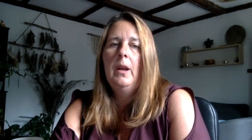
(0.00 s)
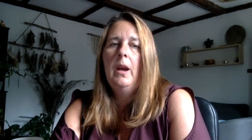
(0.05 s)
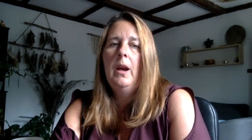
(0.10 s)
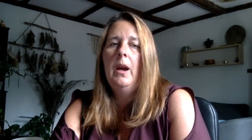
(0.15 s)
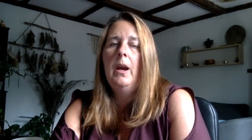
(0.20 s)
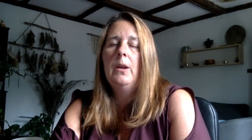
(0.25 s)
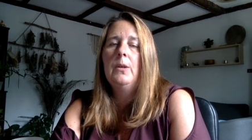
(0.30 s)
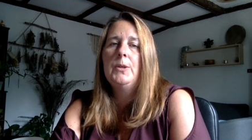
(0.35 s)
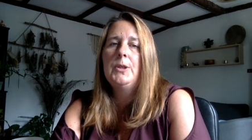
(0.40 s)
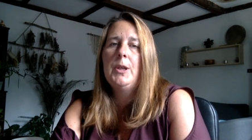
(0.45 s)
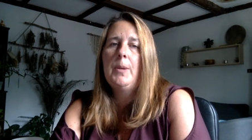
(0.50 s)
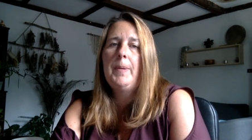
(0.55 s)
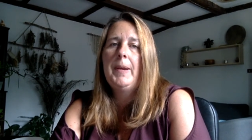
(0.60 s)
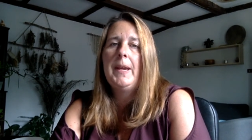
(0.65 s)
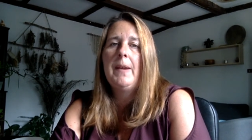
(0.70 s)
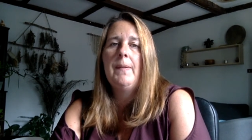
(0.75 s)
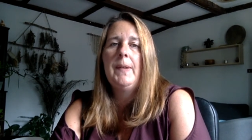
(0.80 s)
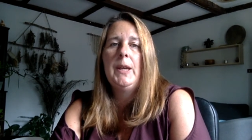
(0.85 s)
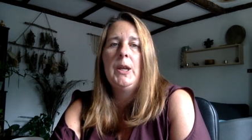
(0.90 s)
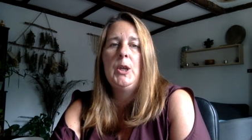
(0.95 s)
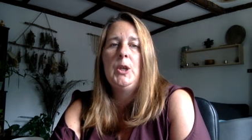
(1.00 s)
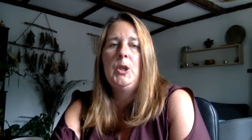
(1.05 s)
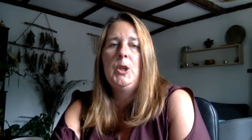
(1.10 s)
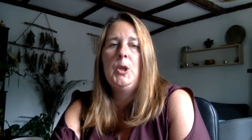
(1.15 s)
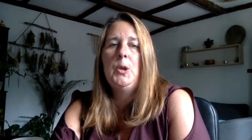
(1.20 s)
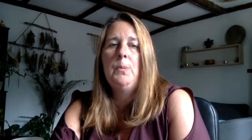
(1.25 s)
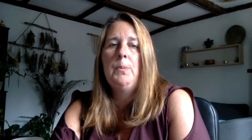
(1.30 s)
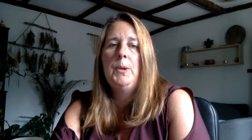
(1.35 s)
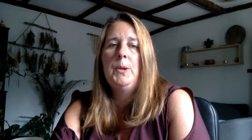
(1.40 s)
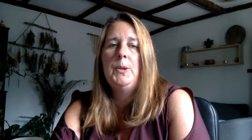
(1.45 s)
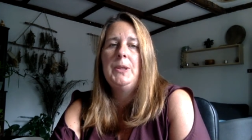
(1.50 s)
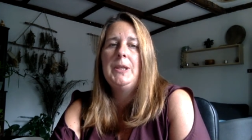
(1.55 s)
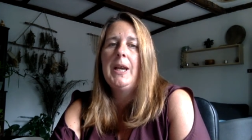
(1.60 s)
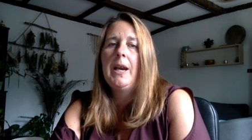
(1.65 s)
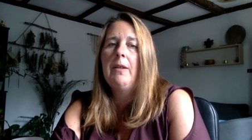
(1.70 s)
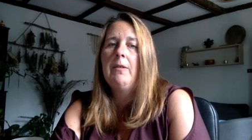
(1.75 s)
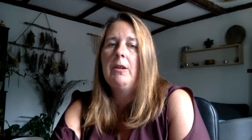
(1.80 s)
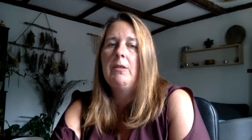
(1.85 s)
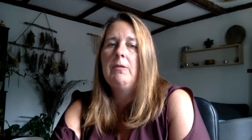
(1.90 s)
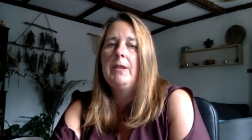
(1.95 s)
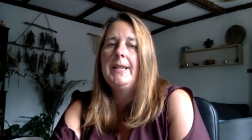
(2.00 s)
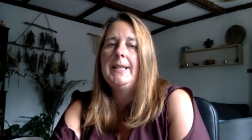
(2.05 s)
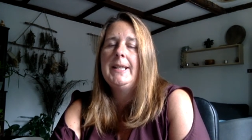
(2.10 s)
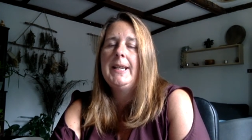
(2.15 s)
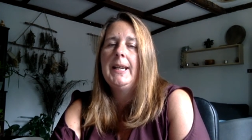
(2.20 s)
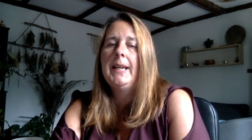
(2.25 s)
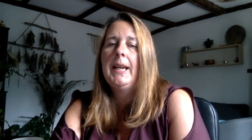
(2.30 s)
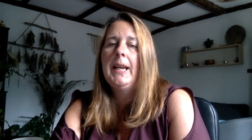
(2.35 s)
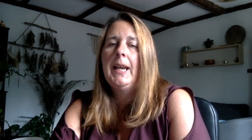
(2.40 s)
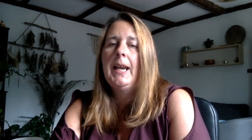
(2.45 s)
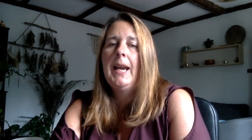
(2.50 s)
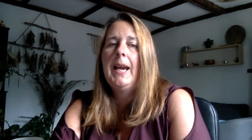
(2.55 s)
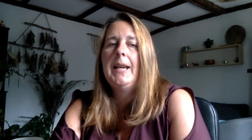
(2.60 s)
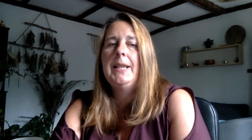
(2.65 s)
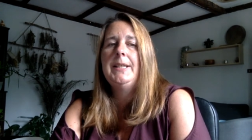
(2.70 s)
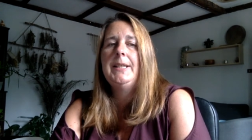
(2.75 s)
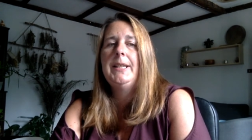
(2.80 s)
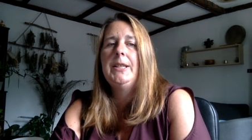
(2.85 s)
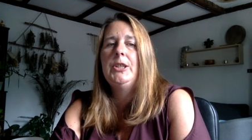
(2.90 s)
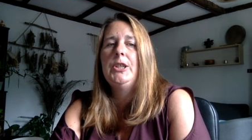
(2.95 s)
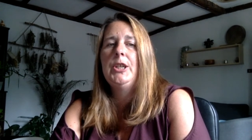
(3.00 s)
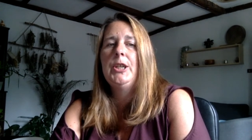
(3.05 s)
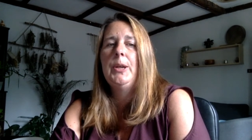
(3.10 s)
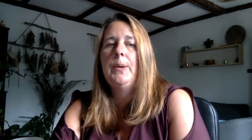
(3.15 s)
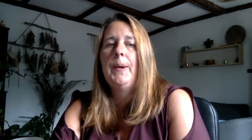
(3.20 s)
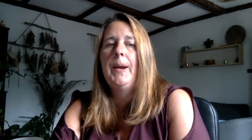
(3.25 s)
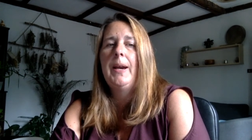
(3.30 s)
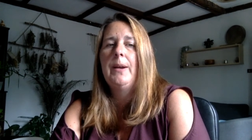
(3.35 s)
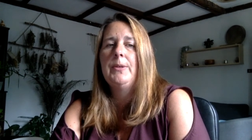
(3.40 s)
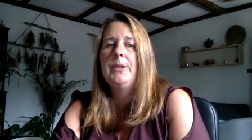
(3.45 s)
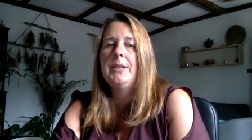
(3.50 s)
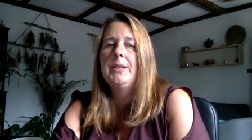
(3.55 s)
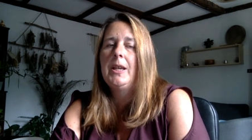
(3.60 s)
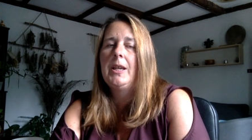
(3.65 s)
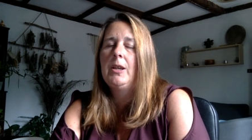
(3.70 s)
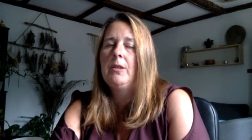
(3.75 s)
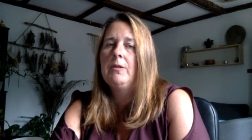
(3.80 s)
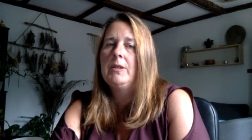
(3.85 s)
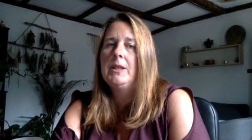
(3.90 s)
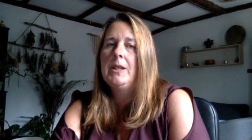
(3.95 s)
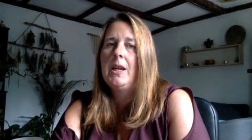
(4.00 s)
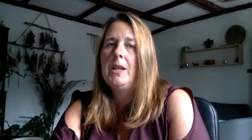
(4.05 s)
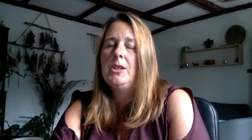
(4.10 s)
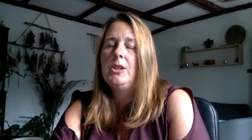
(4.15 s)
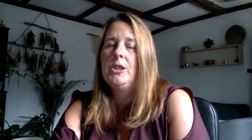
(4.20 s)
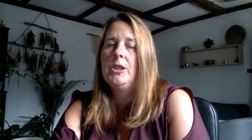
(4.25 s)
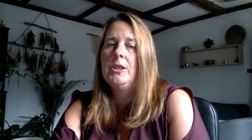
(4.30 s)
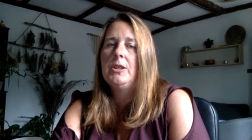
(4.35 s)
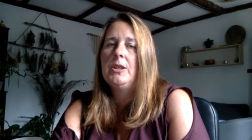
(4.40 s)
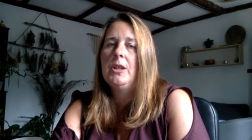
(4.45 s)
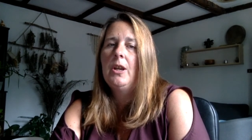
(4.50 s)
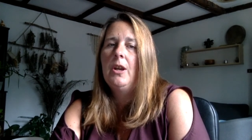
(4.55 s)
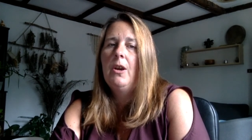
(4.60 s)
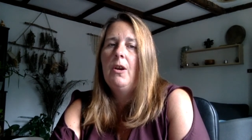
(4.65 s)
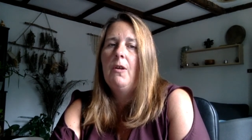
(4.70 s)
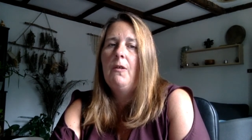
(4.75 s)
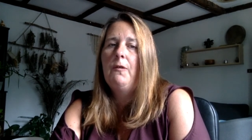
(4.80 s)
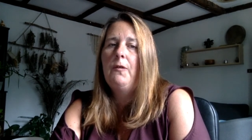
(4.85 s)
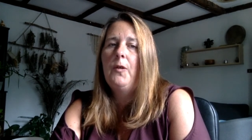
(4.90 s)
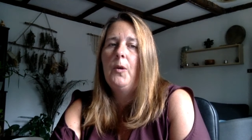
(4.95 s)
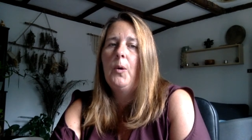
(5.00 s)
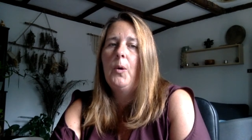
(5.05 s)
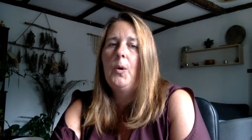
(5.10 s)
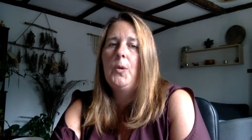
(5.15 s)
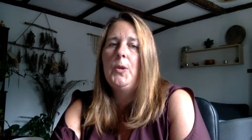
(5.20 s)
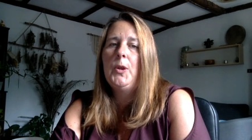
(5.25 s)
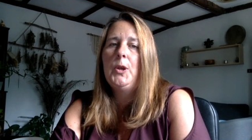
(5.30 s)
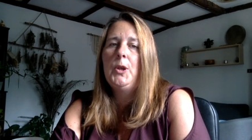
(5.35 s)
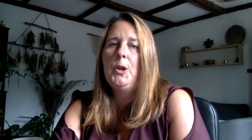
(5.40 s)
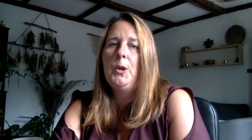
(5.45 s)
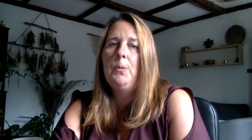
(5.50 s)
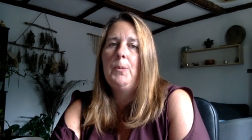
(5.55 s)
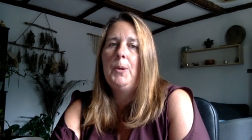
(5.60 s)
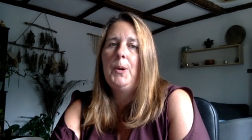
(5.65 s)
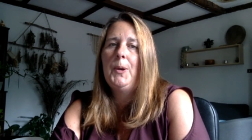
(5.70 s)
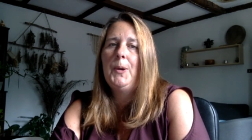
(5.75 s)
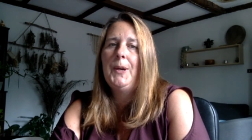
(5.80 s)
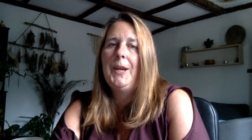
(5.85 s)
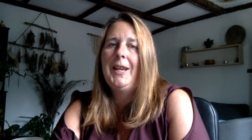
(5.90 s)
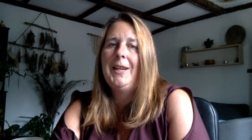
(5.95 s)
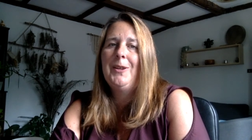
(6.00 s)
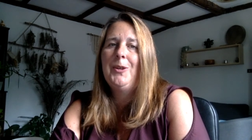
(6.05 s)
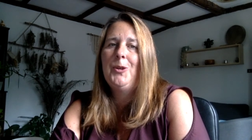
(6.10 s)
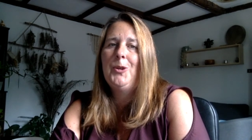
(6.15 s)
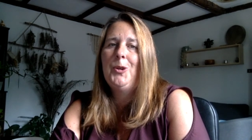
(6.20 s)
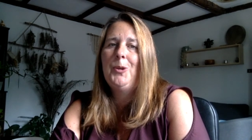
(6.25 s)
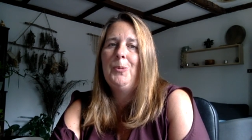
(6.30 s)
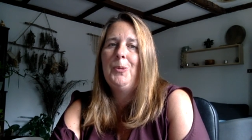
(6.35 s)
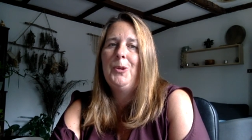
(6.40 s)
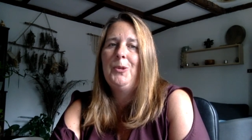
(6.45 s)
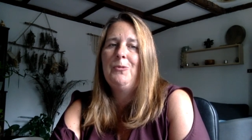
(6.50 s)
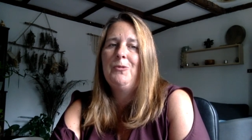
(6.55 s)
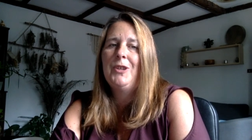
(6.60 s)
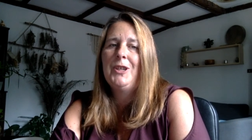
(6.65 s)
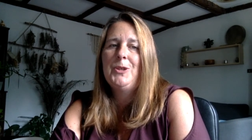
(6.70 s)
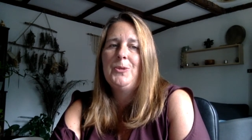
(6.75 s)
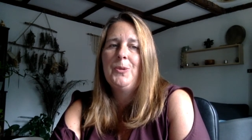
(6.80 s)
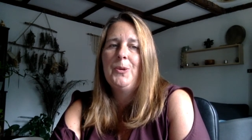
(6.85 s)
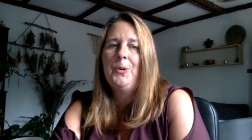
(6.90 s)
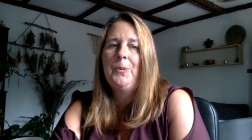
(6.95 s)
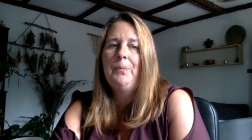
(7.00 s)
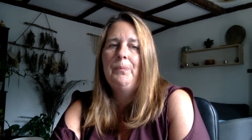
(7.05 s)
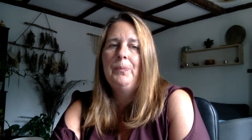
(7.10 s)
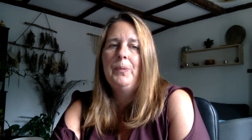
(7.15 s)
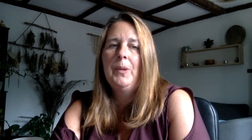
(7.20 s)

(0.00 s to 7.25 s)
I'll also be giving a new moon tarot reading and teaching you how to set your intentions for the new moon in a new moon ritual.